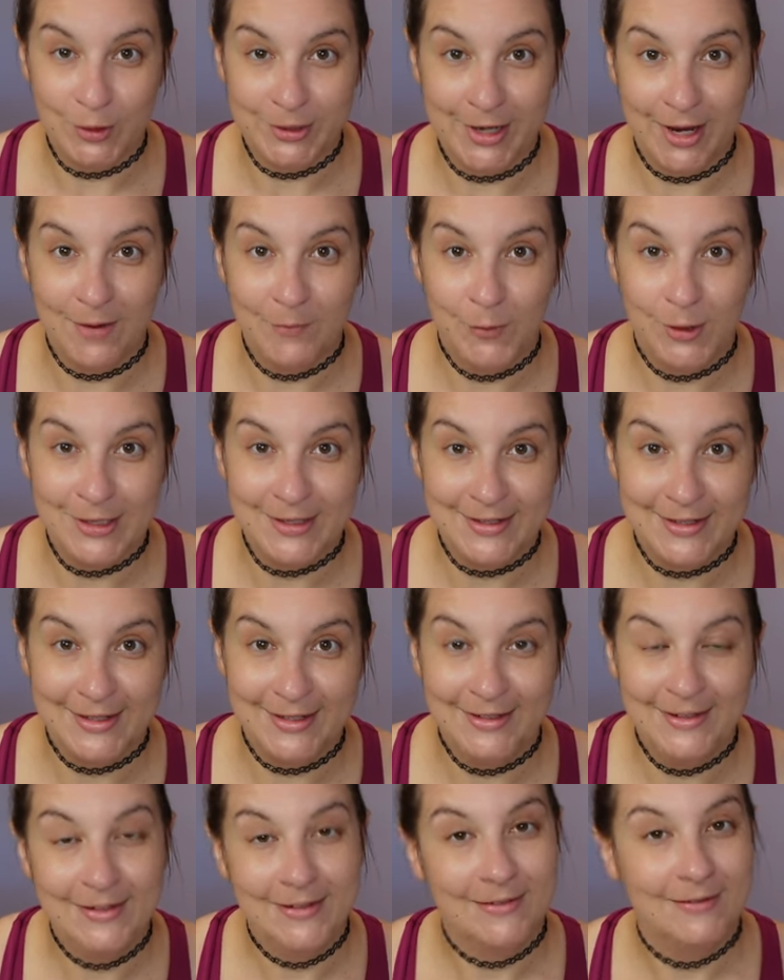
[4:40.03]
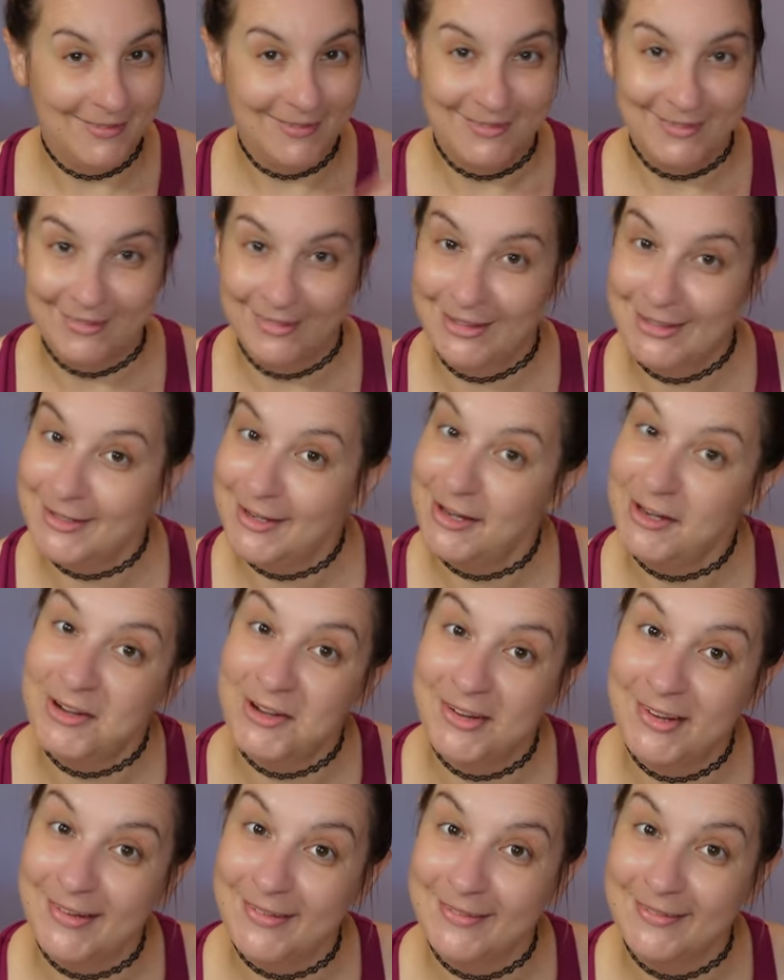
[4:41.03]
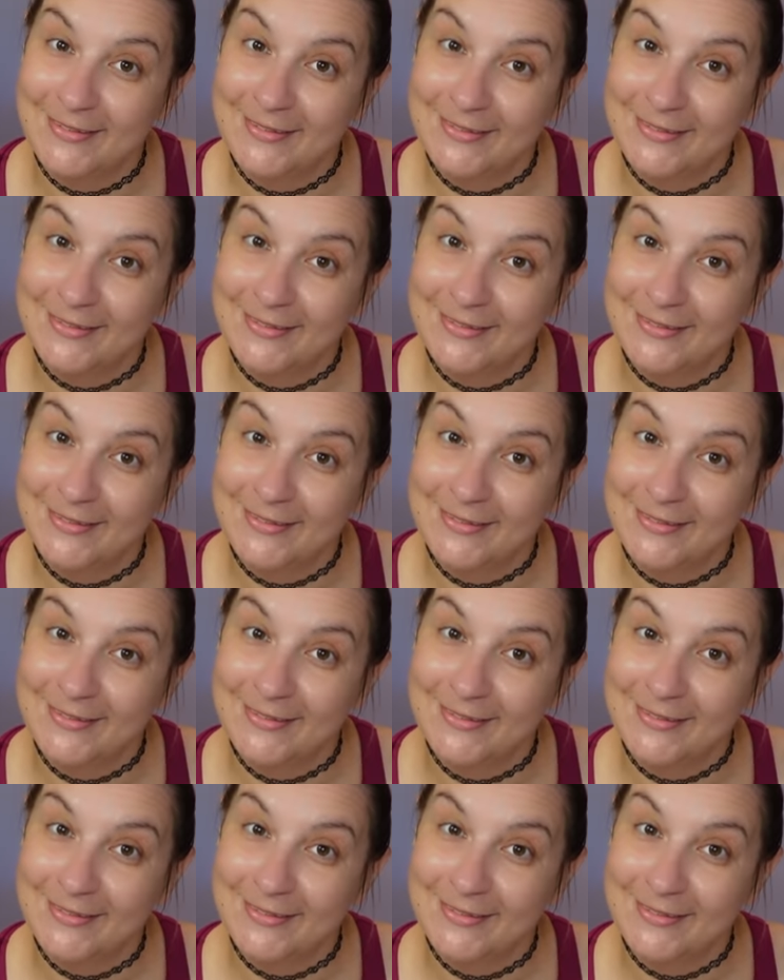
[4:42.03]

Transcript: time wasted, let's get cooking.